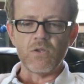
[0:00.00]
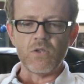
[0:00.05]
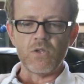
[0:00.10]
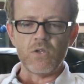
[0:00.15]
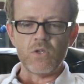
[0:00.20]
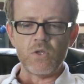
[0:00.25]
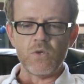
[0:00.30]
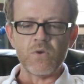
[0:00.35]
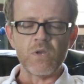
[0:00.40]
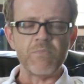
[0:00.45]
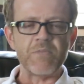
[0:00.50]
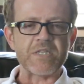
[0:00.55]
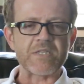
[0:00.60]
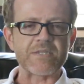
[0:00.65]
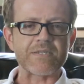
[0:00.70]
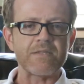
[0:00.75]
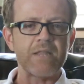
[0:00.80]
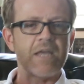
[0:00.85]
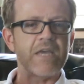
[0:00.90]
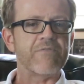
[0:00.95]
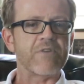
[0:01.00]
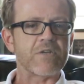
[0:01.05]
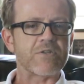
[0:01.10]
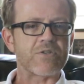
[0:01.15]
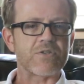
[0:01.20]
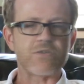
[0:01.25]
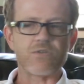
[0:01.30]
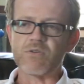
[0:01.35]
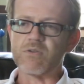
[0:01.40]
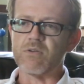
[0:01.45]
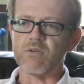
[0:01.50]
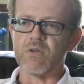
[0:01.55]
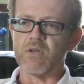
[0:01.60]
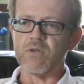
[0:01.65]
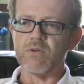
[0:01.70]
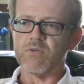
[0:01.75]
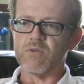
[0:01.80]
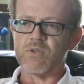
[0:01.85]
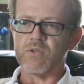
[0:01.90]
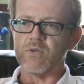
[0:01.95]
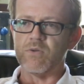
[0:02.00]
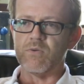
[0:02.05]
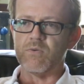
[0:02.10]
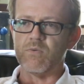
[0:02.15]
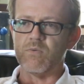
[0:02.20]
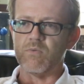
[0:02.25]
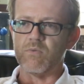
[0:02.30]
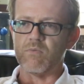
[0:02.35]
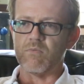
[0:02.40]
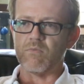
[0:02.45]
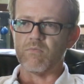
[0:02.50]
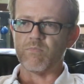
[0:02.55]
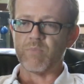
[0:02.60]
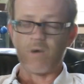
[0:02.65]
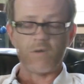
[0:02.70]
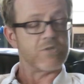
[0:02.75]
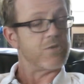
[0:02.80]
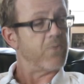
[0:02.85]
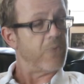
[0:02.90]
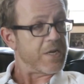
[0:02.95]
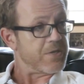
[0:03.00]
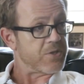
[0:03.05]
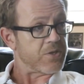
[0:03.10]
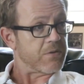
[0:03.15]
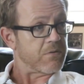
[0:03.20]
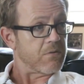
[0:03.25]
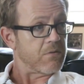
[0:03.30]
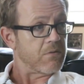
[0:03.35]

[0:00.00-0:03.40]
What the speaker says: You can be slavish to punctuation,